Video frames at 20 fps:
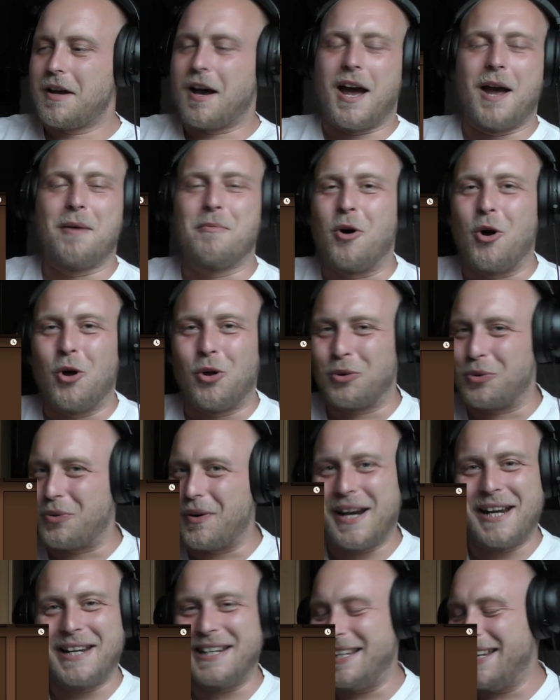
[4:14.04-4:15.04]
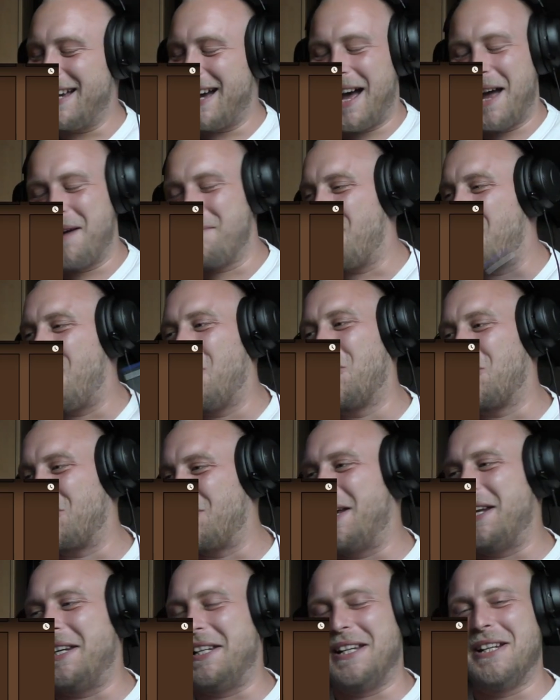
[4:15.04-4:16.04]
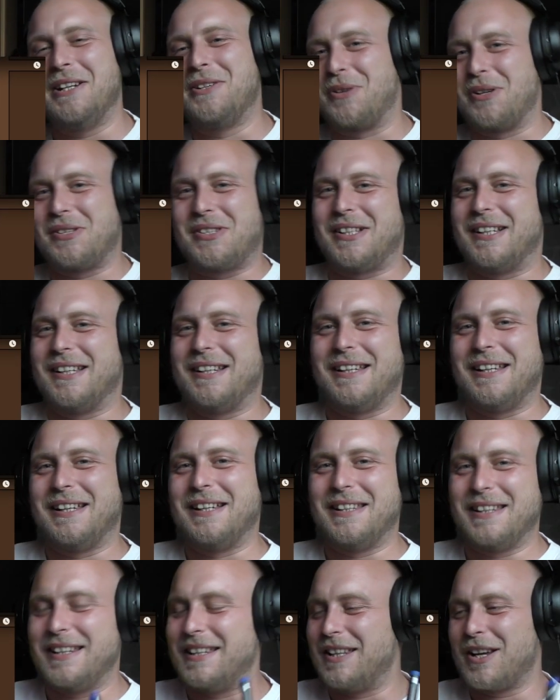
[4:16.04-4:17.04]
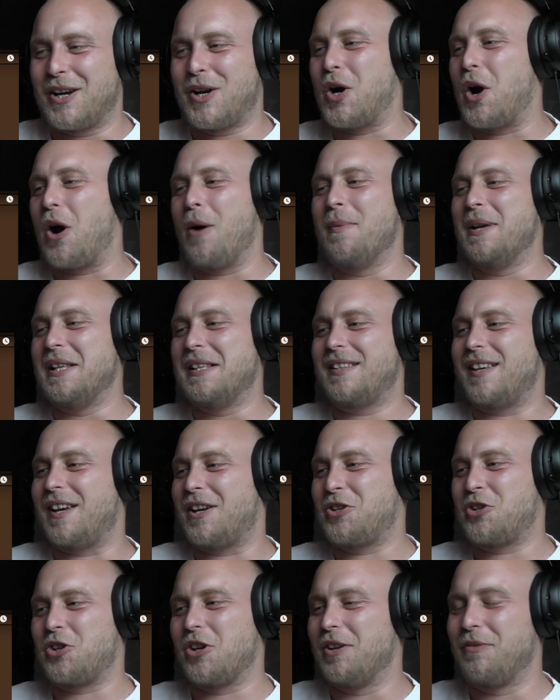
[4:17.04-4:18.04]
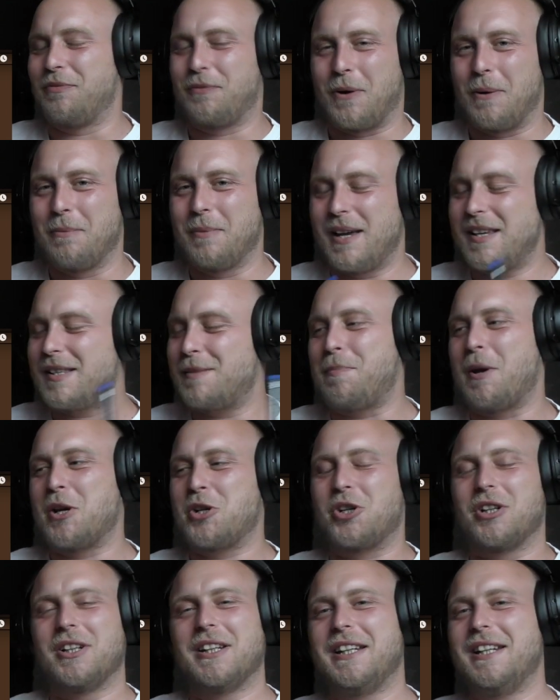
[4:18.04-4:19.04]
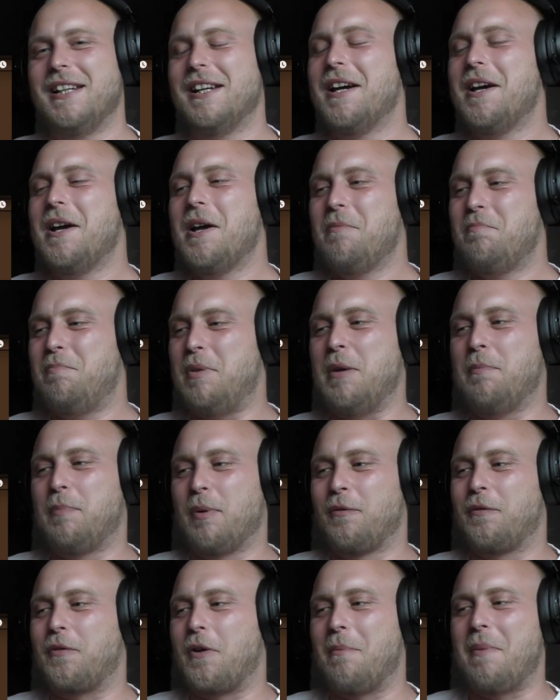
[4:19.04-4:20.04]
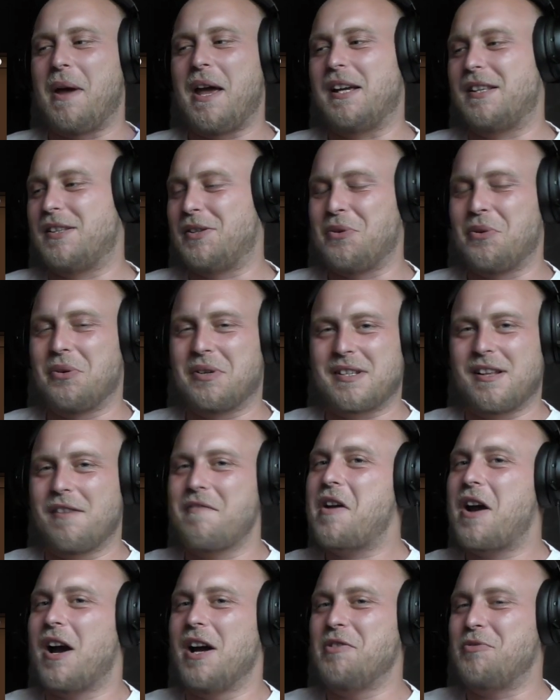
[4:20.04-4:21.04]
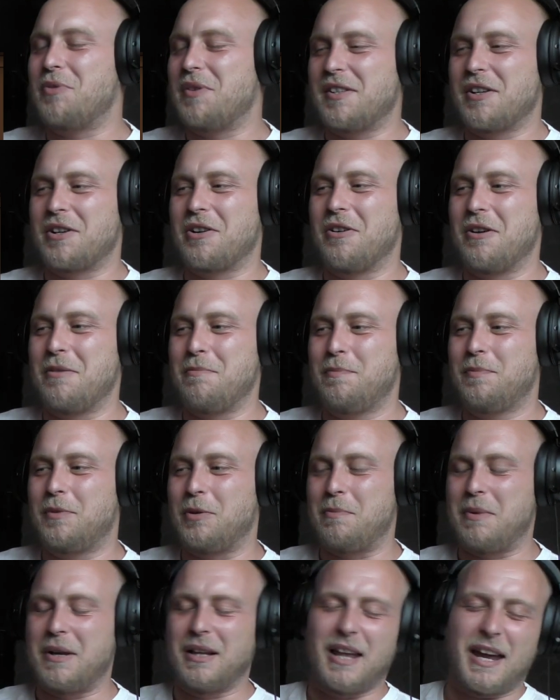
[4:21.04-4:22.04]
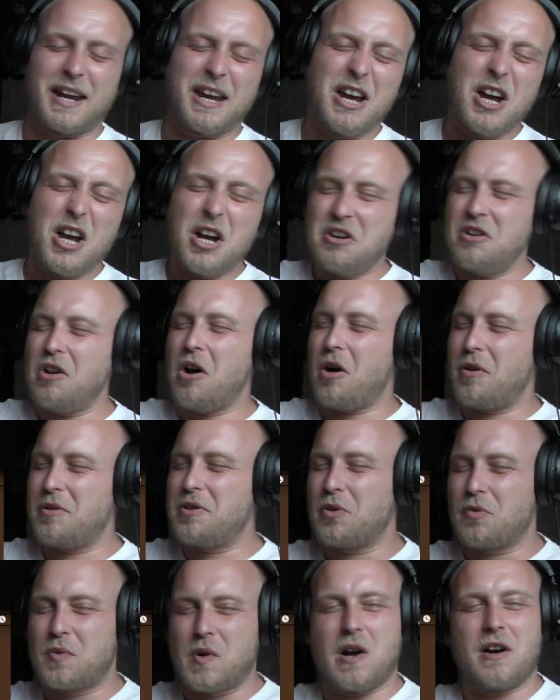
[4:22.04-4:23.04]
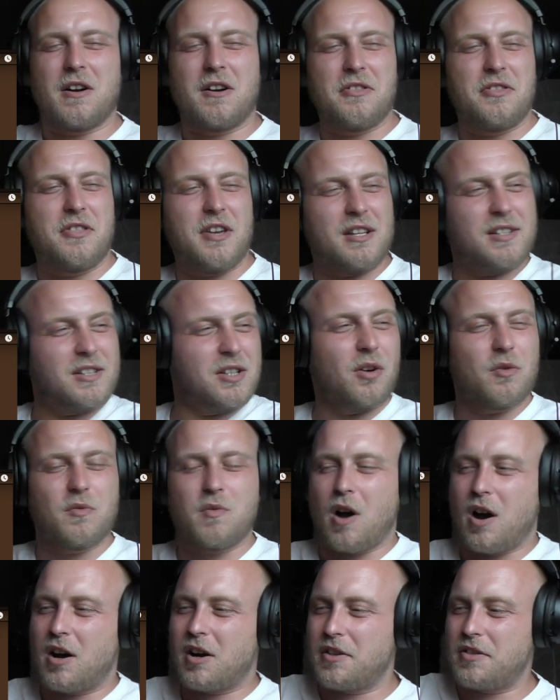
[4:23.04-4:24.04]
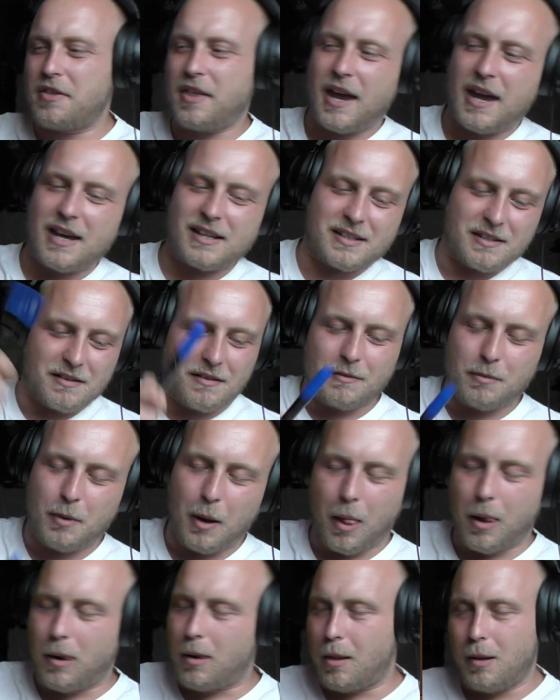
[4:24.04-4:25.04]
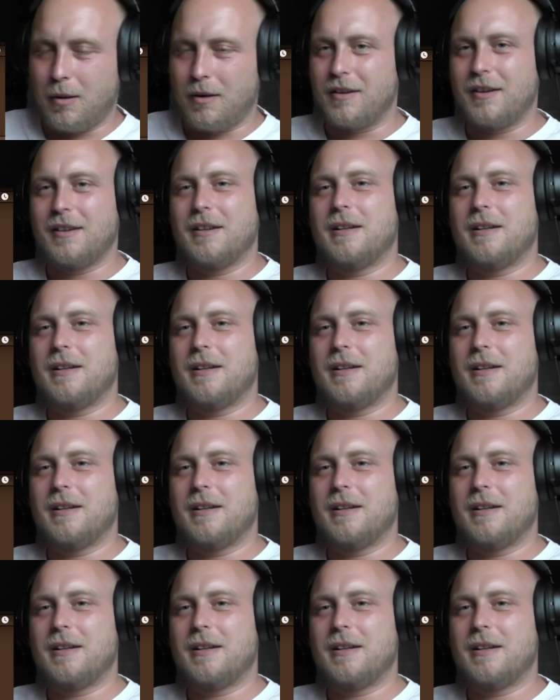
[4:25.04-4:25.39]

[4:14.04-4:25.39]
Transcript: I'm already interested in the comment section, from especially people from ex-Yugoslav countries. They're going to be like, no, you're wrong on this, you're wrong on this, blah, blah, blah.